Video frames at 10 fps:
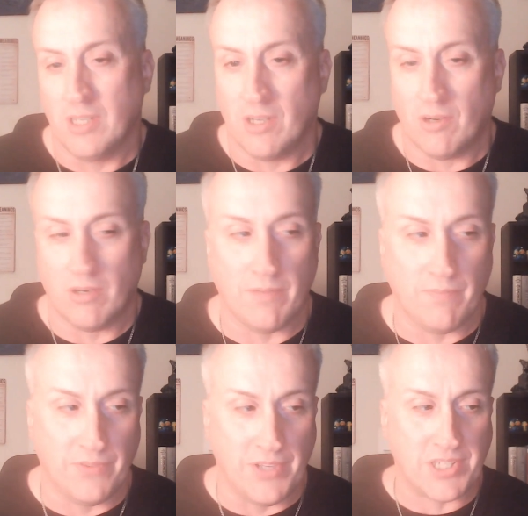You know,
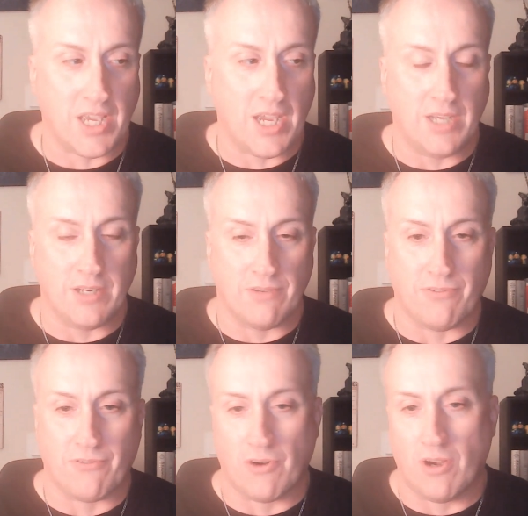this kind of
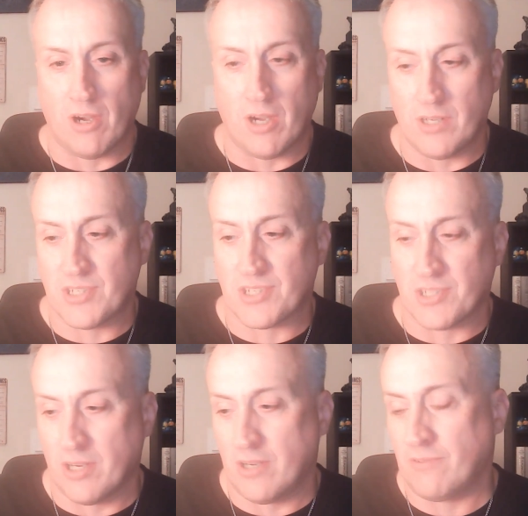fraud
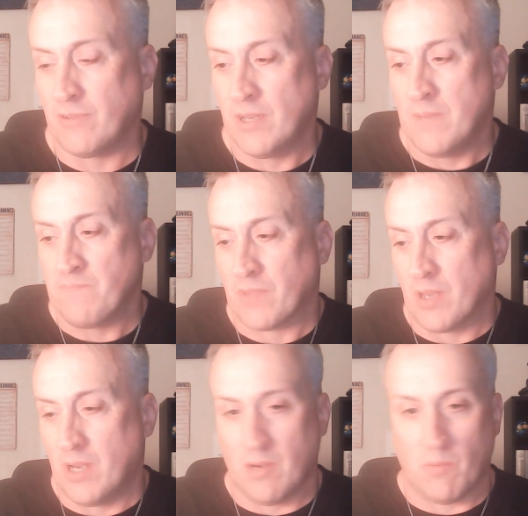stuff.
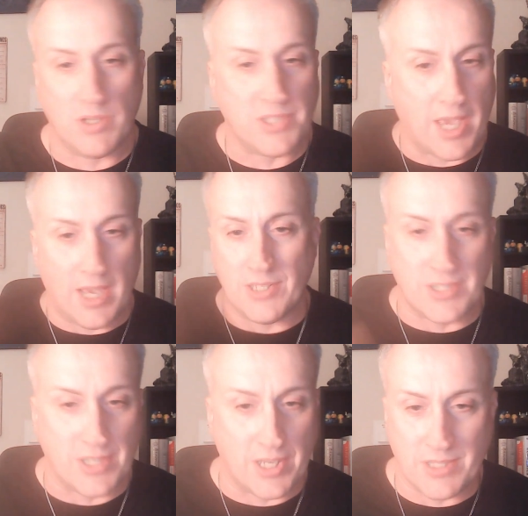Uh, once
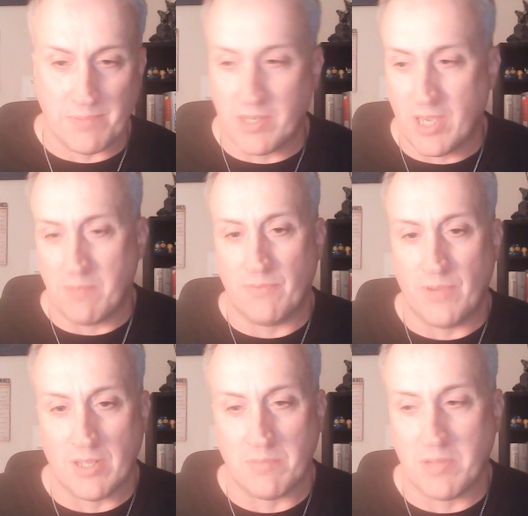headsets became
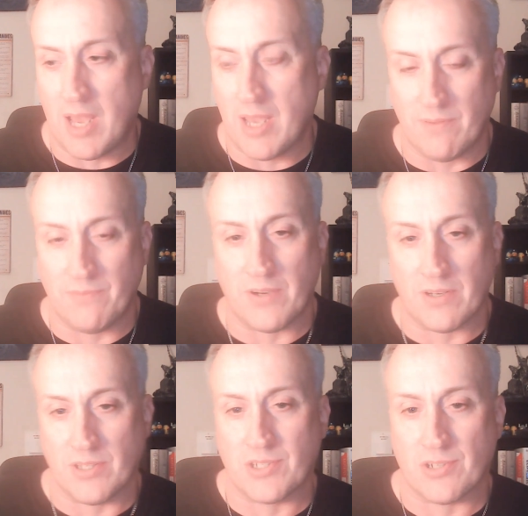available, I am
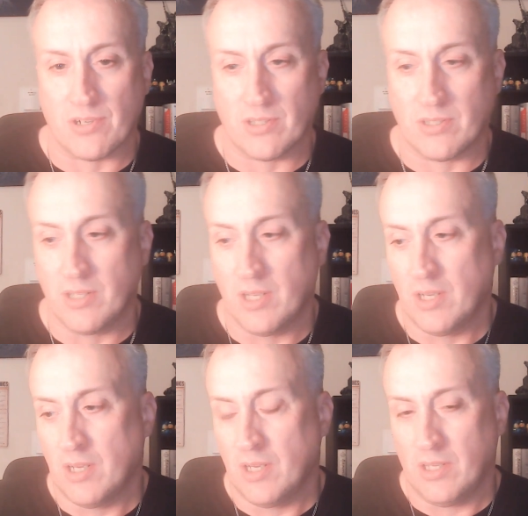fairly certain
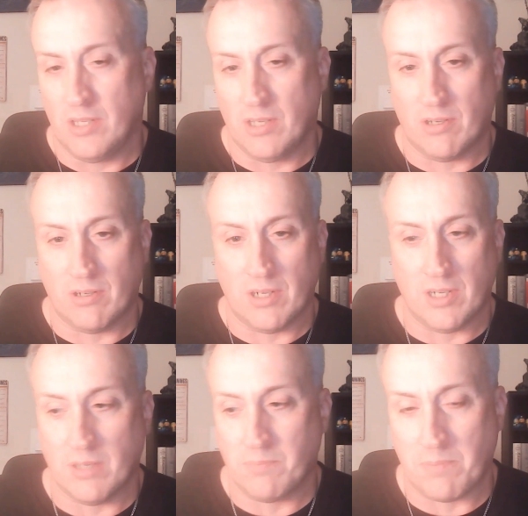you
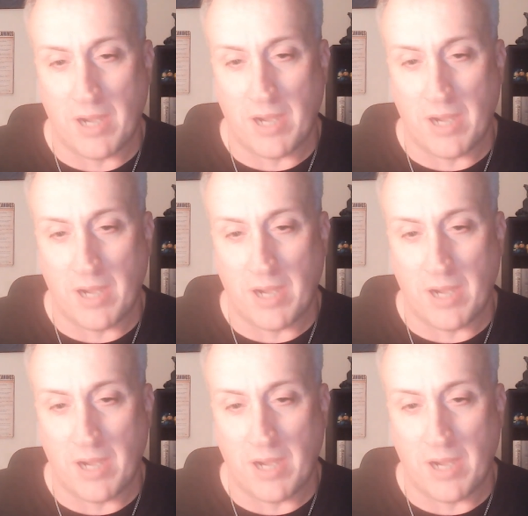know, uh,